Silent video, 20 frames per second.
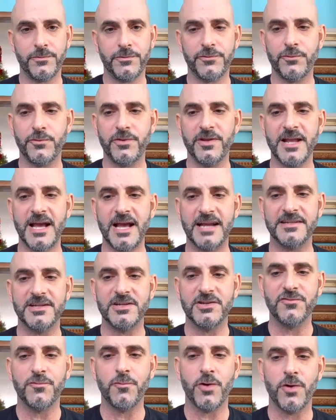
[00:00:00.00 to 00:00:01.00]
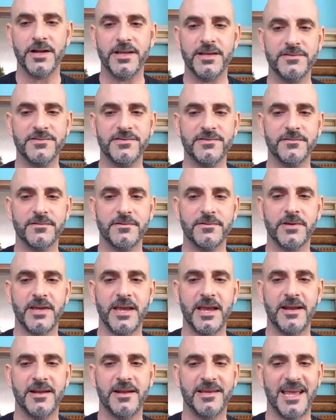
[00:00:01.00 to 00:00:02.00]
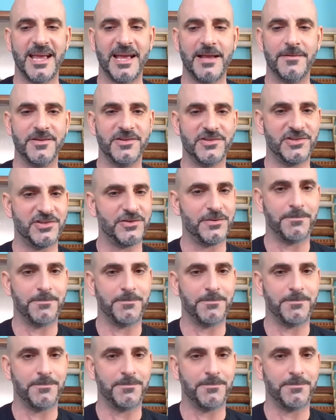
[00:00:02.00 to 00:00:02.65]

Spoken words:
through the 1920s. Okay, and again, this is a